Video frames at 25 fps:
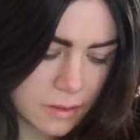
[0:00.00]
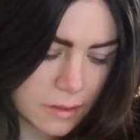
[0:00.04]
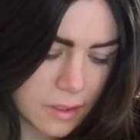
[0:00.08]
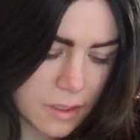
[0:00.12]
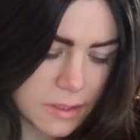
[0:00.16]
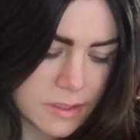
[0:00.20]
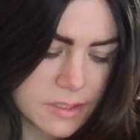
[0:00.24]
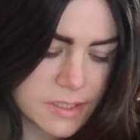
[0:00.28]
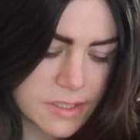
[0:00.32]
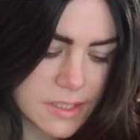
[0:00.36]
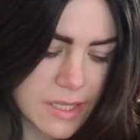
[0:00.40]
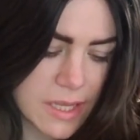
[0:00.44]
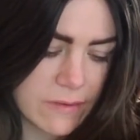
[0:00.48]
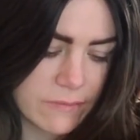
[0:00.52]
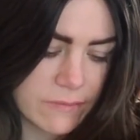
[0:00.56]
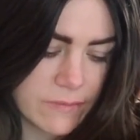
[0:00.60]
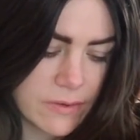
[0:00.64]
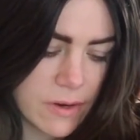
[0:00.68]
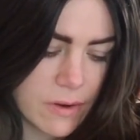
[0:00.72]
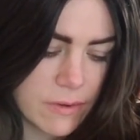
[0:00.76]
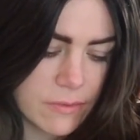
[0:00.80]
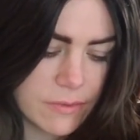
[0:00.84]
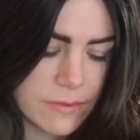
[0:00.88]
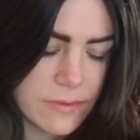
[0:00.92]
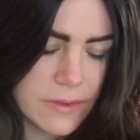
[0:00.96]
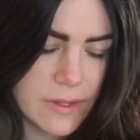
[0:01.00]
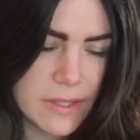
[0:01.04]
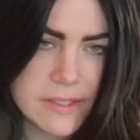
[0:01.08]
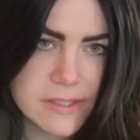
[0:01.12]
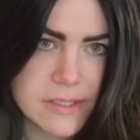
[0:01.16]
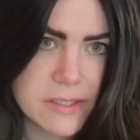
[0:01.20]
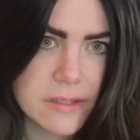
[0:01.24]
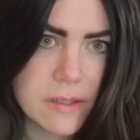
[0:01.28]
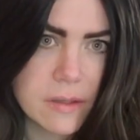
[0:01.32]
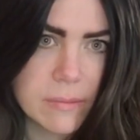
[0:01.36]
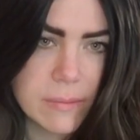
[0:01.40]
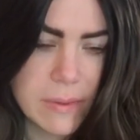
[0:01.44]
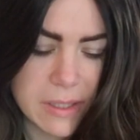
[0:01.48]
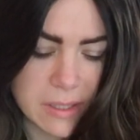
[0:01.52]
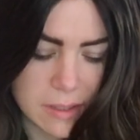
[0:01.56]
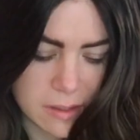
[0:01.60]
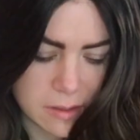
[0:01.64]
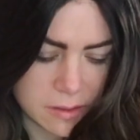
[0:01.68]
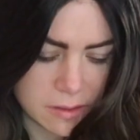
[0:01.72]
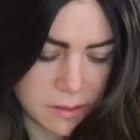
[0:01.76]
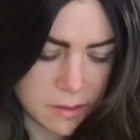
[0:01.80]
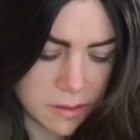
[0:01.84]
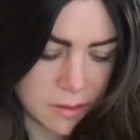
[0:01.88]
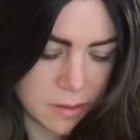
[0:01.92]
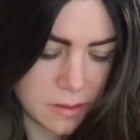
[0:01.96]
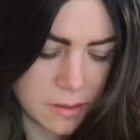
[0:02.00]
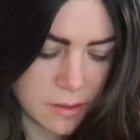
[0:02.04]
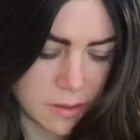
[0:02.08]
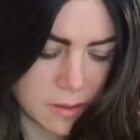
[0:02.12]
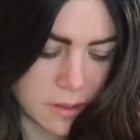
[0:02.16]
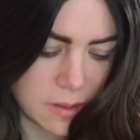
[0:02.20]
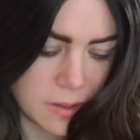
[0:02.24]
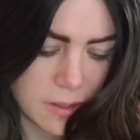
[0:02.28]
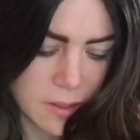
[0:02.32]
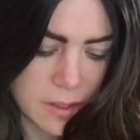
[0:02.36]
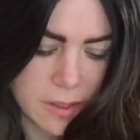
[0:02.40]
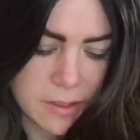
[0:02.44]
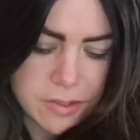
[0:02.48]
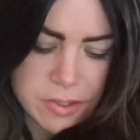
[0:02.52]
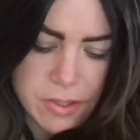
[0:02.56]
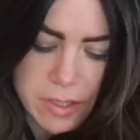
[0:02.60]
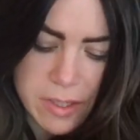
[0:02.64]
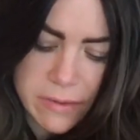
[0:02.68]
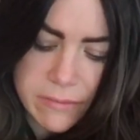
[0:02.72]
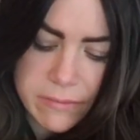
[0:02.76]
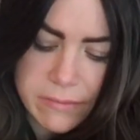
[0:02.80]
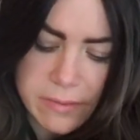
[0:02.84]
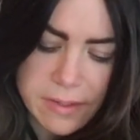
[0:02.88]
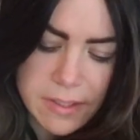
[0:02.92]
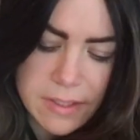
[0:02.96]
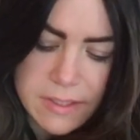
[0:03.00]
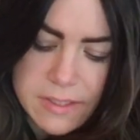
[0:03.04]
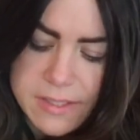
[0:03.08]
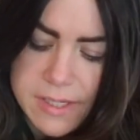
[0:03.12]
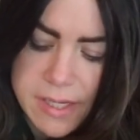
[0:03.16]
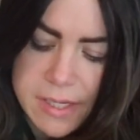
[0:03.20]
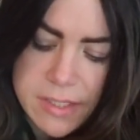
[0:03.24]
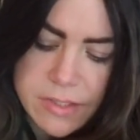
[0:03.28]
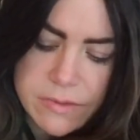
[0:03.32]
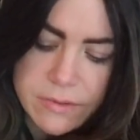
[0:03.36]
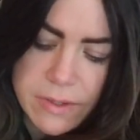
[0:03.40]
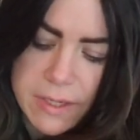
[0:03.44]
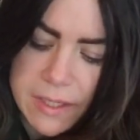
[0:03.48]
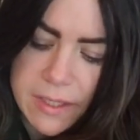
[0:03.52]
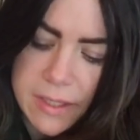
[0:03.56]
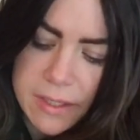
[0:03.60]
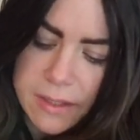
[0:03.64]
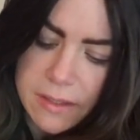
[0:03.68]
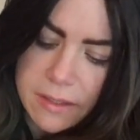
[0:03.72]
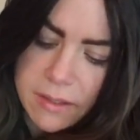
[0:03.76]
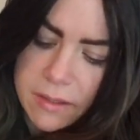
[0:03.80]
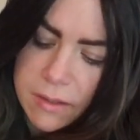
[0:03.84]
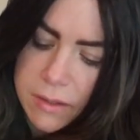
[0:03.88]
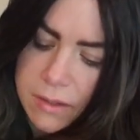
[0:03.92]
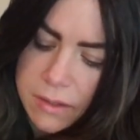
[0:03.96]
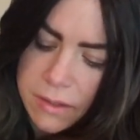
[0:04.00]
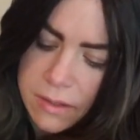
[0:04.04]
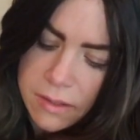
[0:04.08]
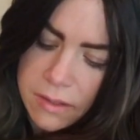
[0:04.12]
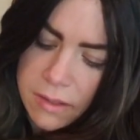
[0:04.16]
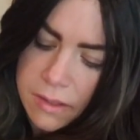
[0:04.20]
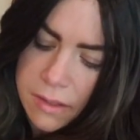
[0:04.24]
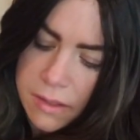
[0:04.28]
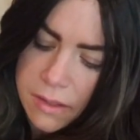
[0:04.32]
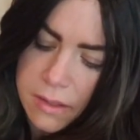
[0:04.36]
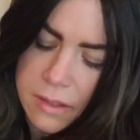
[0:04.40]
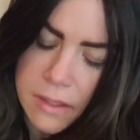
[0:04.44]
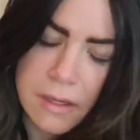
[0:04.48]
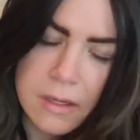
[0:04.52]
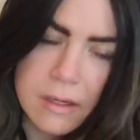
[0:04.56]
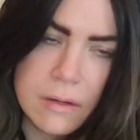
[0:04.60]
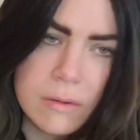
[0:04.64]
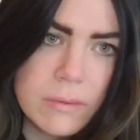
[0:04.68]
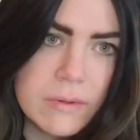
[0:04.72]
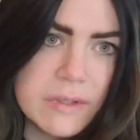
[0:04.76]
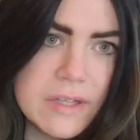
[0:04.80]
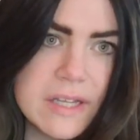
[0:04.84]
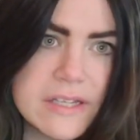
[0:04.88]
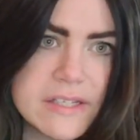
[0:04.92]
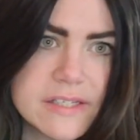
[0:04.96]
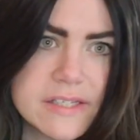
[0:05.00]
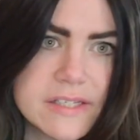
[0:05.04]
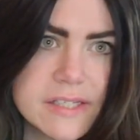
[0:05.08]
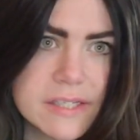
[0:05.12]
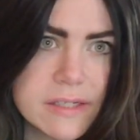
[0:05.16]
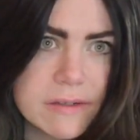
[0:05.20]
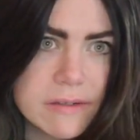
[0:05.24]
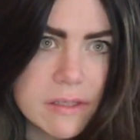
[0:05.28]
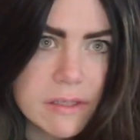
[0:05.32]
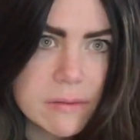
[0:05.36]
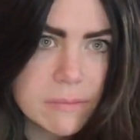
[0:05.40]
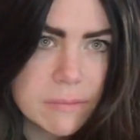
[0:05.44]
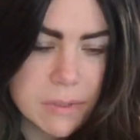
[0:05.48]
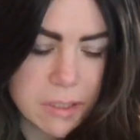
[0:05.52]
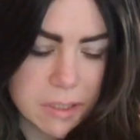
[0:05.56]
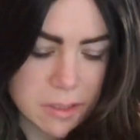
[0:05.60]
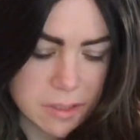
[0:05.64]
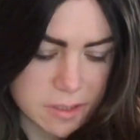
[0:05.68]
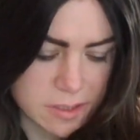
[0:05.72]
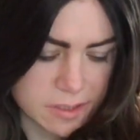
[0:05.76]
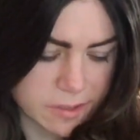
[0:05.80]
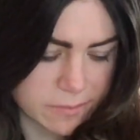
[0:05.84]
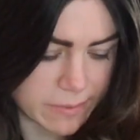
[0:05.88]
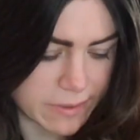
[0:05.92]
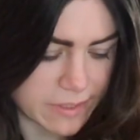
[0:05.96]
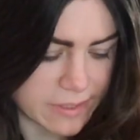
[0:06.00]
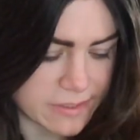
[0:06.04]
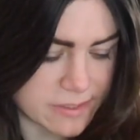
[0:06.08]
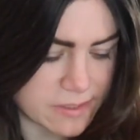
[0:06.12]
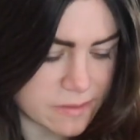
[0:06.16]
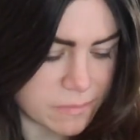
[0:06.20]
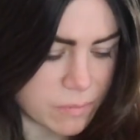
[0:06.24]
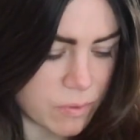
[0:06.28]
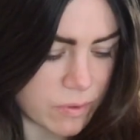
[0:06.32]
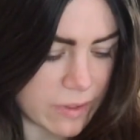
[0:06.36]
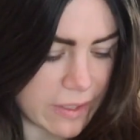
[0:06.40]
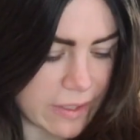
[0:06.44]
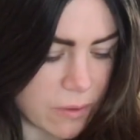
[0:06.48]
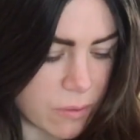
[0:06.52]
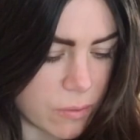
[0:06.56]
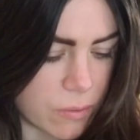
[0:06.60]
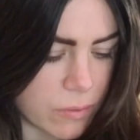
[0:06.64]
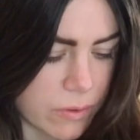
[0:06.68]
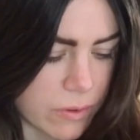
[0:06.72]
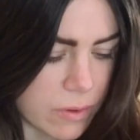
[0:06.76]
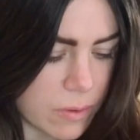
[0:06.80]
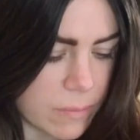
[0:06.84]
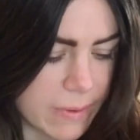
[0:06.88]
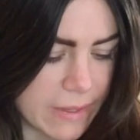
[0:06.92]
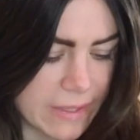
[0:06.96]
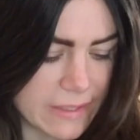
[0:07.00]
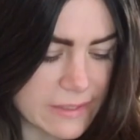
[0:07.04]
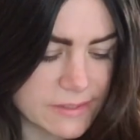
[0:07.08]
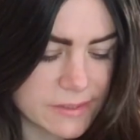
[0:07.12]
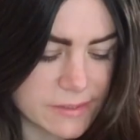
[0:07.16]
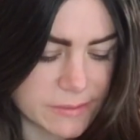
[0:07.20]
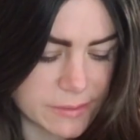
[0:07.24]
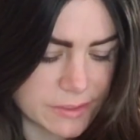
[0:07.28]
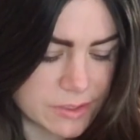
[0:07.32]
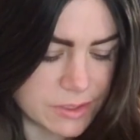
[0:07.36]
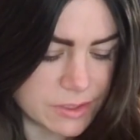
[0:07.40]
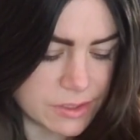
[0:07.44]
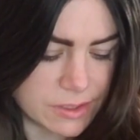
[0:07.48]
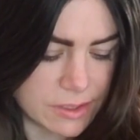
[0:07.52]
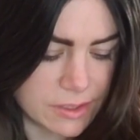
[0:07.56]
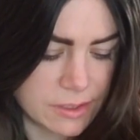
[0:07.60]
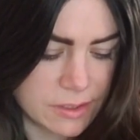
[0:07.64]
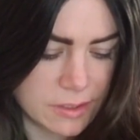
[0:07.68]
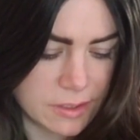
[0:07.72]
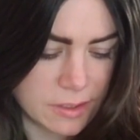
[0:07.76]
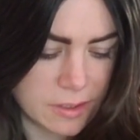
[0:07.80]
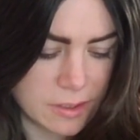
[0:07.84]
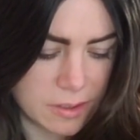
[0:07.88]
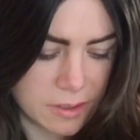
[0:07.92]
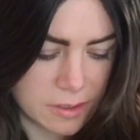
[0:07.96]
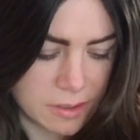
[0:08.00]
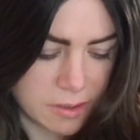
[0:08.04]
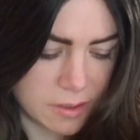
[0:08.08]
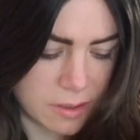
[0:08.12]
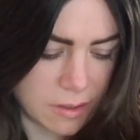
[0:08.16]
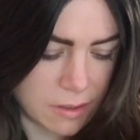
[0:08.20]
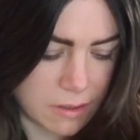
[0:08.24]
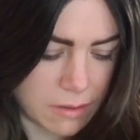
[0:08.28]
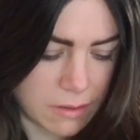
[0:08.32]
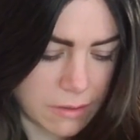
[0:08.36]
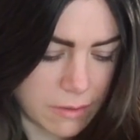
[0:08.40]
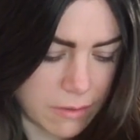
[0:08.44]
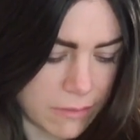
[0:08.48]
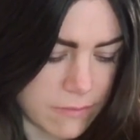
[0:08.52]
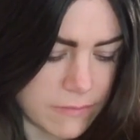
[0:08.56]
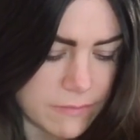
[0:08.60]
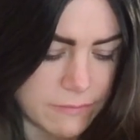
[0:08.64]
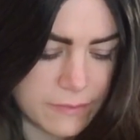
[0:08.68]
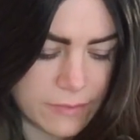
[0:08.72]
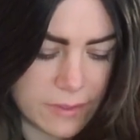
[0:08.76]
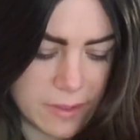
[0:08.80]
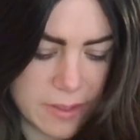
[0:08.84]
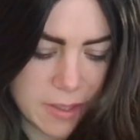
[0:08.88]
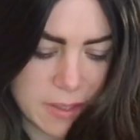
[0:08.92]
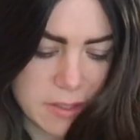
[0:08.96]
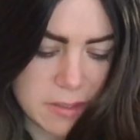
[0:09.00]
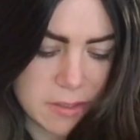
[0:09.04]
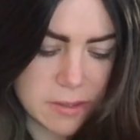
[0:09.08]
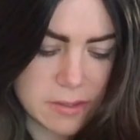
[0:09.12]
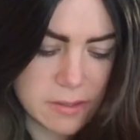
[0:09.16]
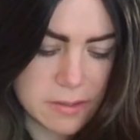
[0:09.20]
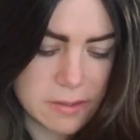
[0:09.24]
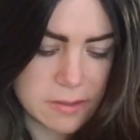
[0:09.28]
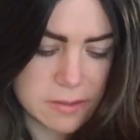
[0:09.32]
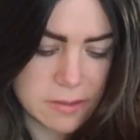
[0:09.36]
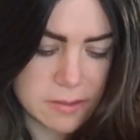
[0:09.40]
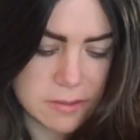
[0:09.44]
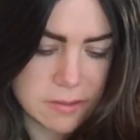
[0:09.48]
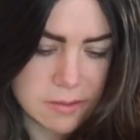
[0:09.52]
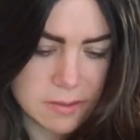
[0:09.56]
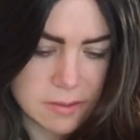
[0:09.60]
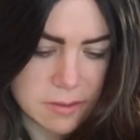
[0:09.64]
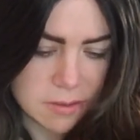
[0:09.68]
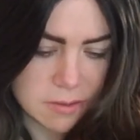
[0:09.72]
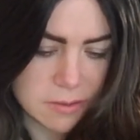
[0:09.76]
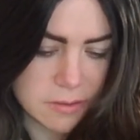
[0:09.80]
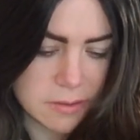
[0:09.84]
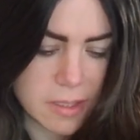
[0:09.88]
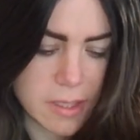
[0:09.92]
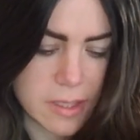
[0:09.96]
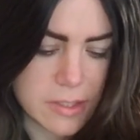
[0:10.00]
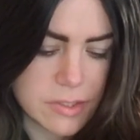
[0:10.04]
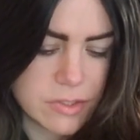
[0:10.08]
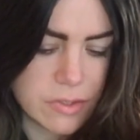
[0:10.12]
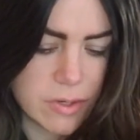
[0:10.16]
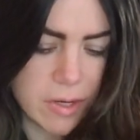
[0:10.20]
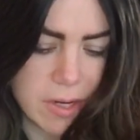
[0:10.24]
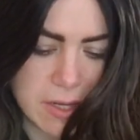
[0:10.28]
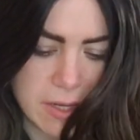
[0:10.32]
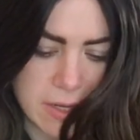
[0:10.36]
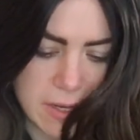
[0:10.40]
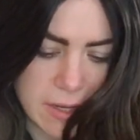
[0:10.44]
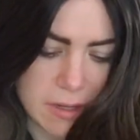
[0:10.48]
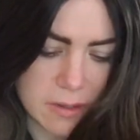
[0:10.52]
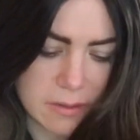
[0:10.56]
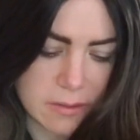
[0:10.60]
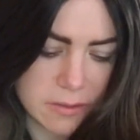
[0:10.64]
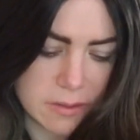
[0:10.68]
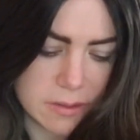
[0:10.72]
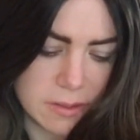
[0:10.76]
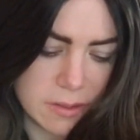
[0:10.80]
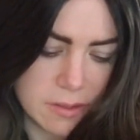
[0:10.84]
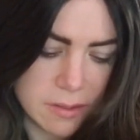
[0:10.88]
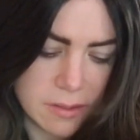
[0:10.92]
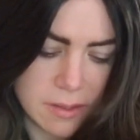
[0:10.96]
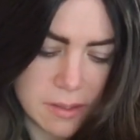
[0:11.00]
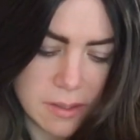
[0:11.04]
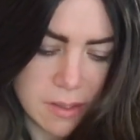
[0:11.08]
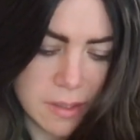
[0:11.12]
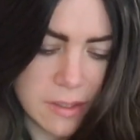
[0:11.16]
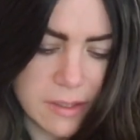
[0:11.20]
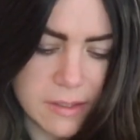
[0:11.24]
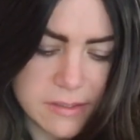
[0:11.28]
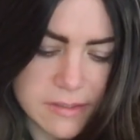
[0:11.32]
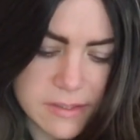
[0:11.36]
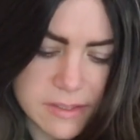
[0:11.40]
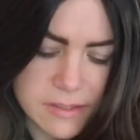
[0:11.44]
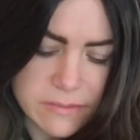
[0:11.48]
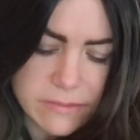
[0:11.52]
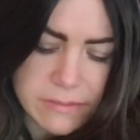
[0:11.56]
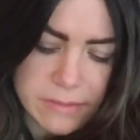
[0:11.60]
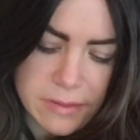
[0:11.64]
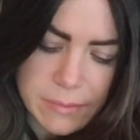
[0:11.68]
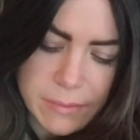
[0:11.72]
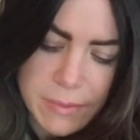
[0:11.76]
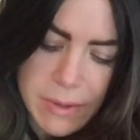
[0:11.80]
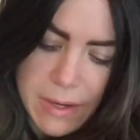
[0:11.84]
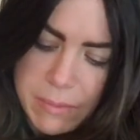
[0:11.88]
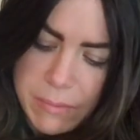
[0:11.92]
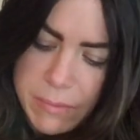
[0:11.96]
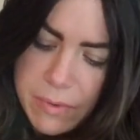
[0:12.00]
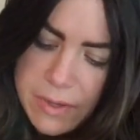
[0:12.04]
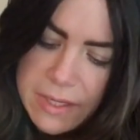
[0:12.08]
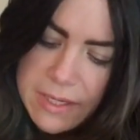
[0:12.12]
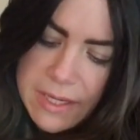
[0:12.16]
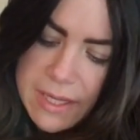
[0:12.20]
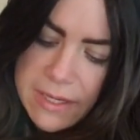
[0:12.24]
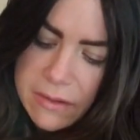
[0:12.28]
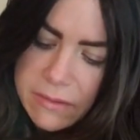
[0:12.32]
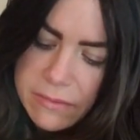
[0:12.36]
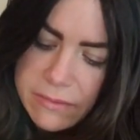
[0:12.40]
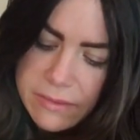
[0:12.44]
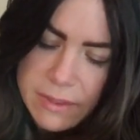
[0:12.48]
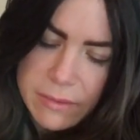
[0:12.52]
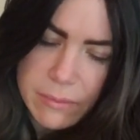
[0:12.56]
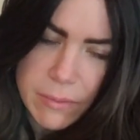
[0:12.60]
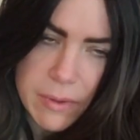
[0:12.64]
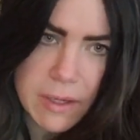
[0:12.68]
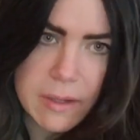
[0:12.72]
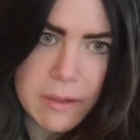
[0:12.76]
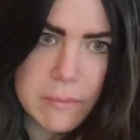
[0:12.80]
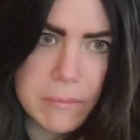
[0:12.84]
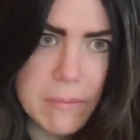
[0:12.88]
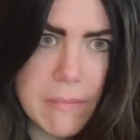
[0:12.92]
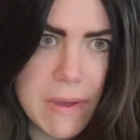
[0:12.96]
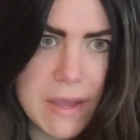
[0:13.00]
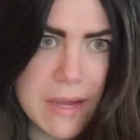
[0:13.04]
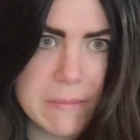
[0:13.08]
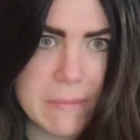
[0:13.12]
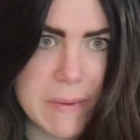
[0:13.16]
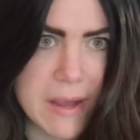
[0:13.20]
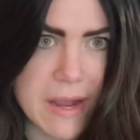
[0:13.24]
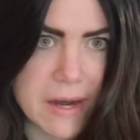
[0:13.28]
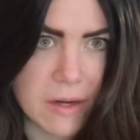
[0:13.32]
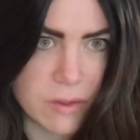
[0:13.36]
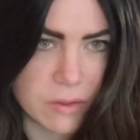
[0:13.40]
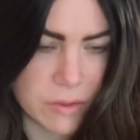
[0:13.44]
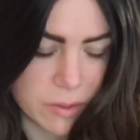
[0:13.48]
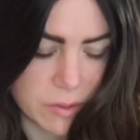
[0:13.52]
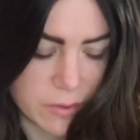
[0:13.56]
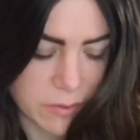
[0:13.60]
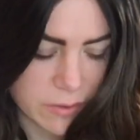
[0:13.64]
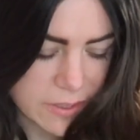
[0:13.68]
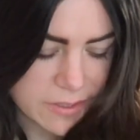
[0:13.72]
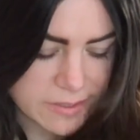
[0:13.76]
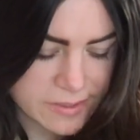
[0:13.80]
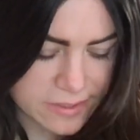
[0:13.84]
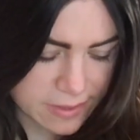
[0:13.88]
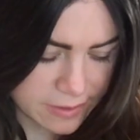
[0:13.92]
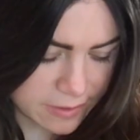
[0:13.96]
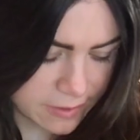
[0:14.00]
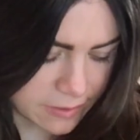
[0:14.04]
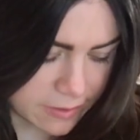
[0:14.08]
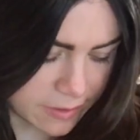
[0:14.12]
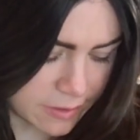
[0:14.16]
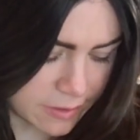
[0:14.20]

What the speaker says: and just kind of go through the ends a little bit. I'm going to try to really saturate it with that serum, just because it's more like oil based, so it should hopefully not dry it out. That's really where I want it. I don't really want to make my hair look greasy,